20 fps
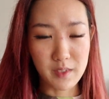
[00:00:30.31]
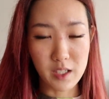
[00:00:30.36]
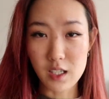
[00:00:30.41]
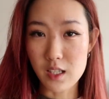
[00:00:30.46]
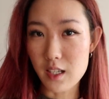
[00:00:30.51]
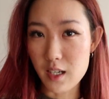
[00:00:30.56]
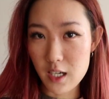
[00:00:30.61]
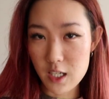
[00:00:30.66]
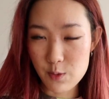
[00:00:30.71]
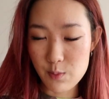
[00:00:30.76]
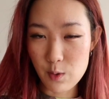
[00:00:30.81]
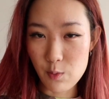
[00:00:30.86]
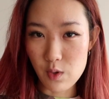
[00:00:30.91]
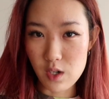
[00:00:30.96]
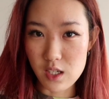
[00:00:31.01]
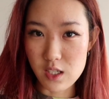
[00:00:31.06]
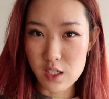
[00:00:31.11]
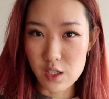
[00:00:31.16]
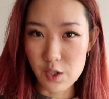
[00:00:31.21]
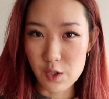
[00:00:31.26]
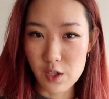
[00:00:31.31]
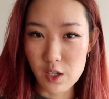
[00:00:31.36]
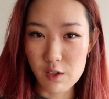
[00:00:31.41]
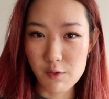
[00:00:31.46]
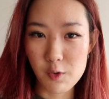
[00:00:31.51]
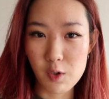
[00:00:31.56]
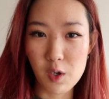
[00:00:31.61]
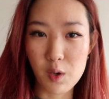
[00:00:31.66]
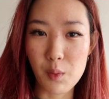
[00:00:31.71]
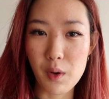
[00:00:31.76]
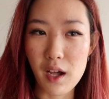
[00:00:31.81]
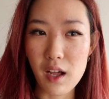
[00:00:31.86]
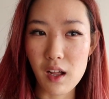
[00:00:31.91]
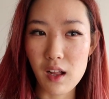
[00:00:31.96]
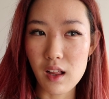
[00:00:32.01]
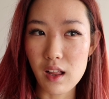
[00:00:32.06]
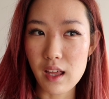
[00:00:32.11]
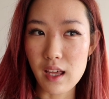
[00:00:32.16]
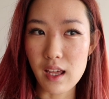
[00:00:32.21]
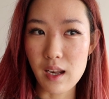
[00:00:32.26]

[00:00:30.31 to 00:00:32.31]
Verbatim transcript: Claire has been wanting to go there for a while